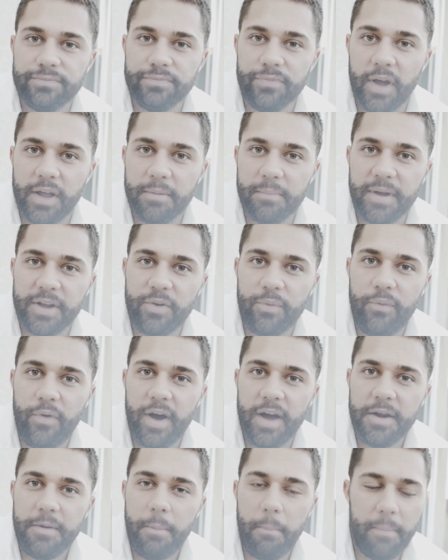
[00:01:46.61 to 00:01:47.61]
right in my
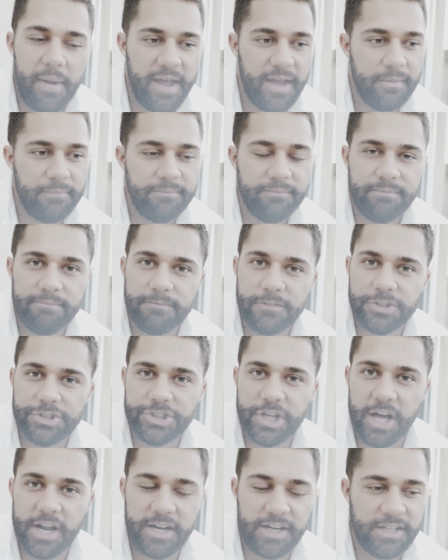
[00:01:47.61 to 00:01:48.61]
quad, bam,
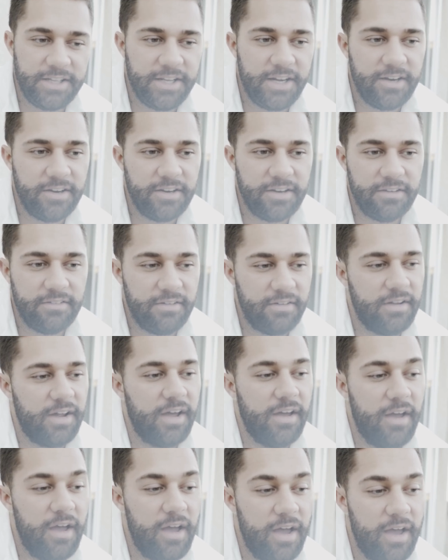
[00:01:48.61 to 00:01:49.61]
shot it in there.
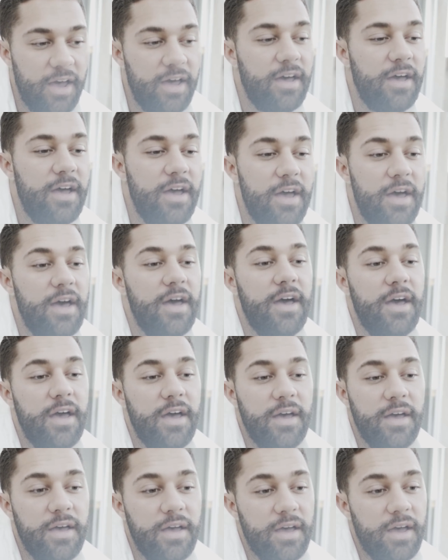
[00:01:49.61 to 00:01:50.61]
I
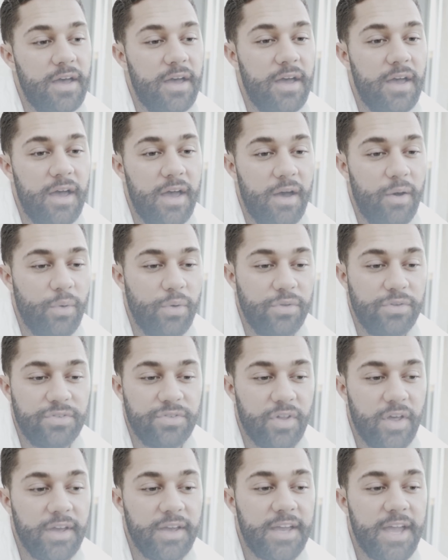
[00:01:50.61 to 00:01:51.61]
was
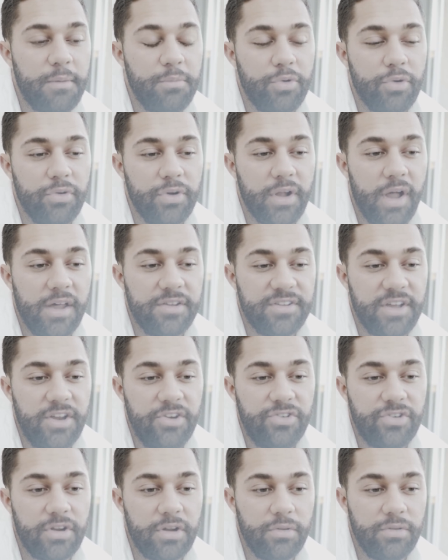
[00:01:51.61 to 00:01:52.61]
like, came to a
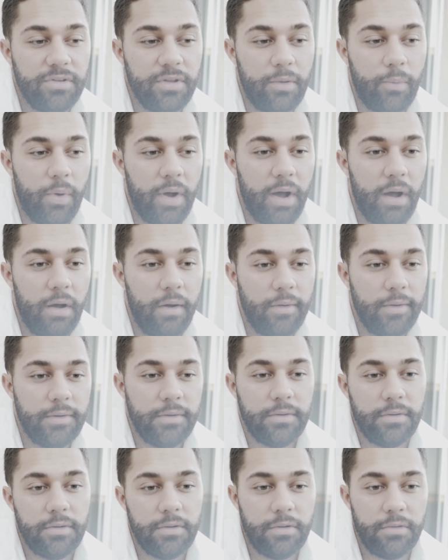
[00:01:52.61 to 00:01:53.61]
realization. I was like, wow,
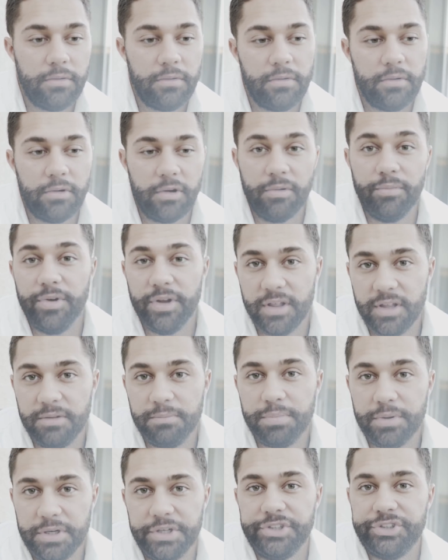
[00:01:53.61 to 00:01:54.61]
I'm really
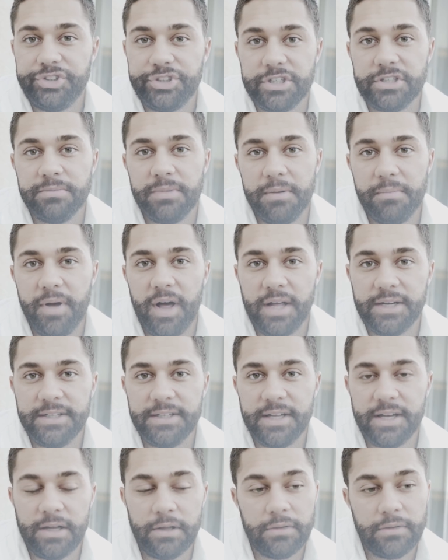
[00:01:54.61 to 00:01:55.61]
putting shit in my body
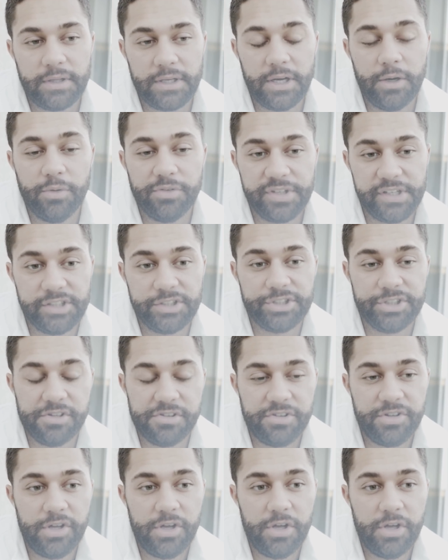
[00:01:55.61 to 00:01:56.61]
now. Like, I was
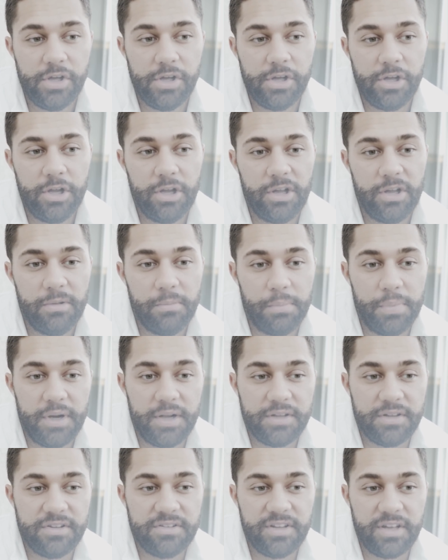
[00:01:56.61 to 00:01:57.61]
anxious, but
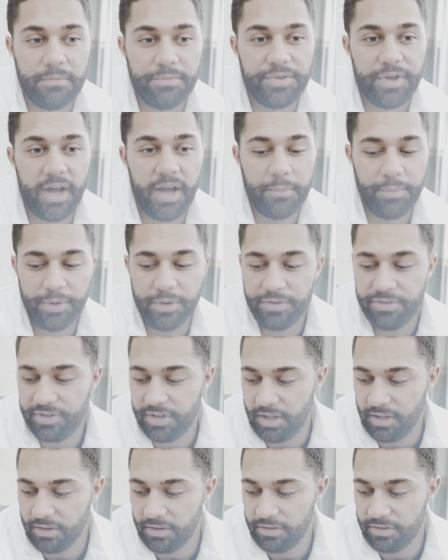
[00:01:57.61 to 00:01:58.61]
at the same time,
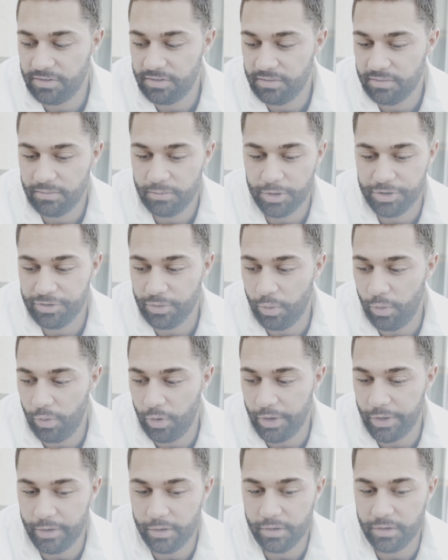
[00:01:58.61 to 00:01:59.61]
seeing this
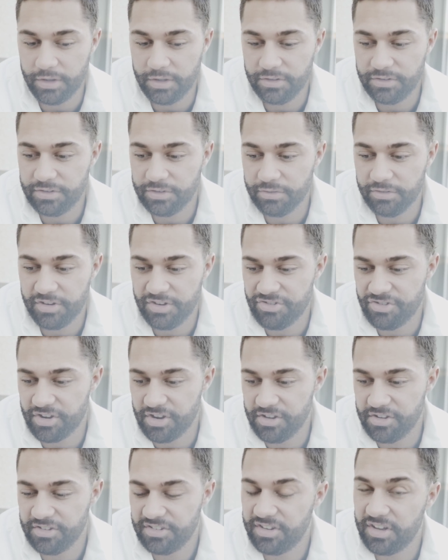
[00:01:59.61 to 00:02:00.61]
oil, these
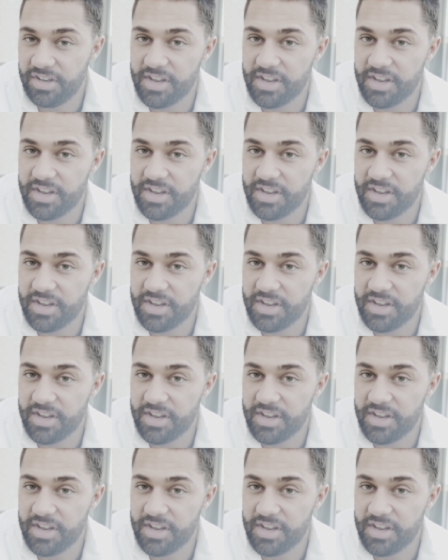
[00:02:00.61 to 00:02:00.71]
syringes, a